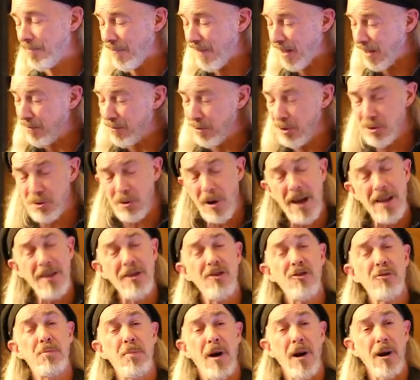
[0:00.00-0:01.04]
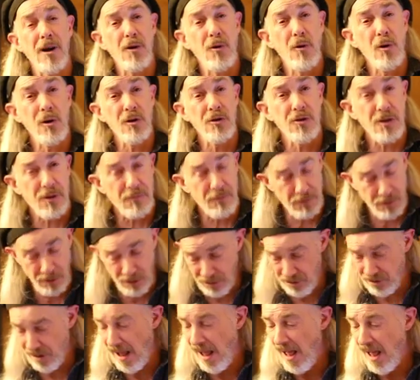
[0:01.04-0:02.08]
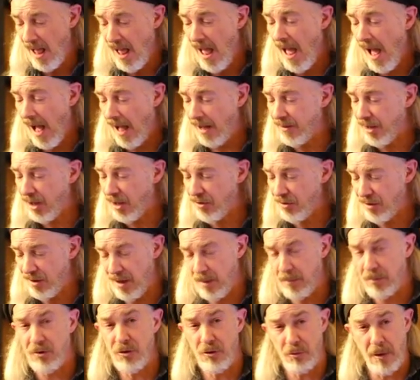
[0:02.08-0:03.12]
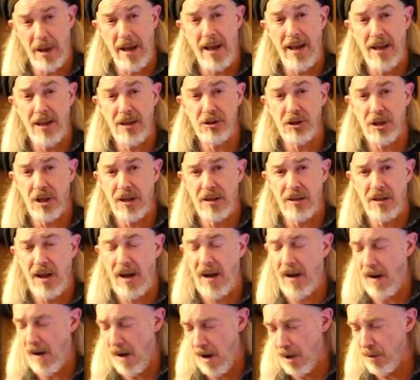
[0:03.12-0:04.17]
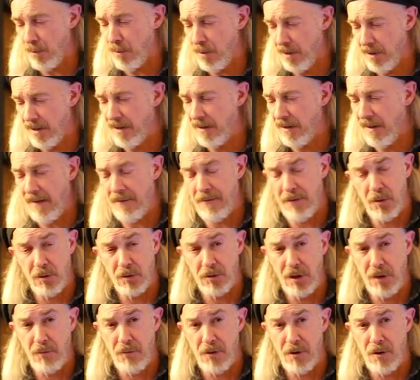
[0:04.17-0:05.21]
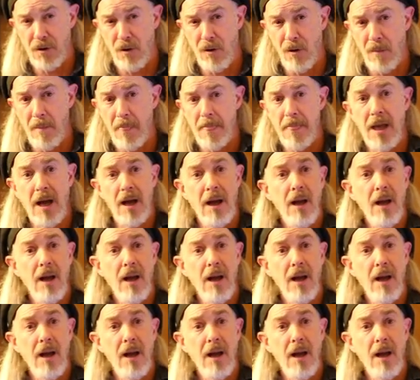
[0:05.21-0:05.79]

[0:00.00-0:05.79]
If you try these bar chords at first and they seem strange and awkward and they feel difficult,